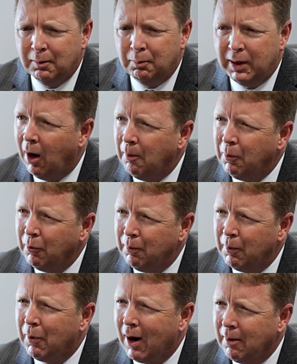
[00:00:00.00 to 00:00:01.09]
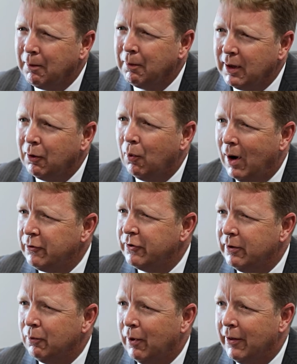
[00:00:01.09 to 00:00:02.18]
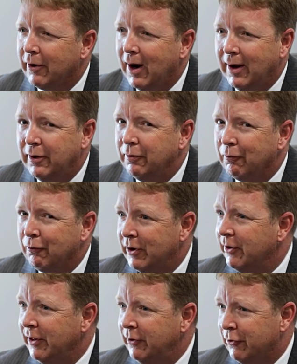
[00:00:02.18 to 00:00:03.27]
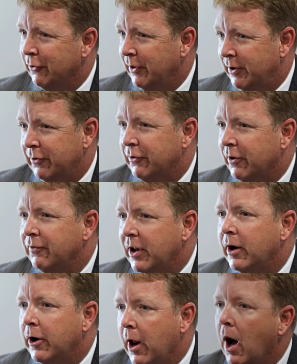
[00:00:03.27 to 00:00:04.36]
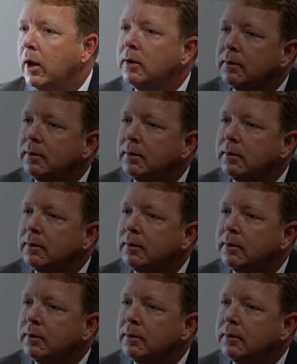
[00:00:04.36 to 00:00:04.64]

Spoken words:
be humbled but probably question whether I really truly deserved it or not.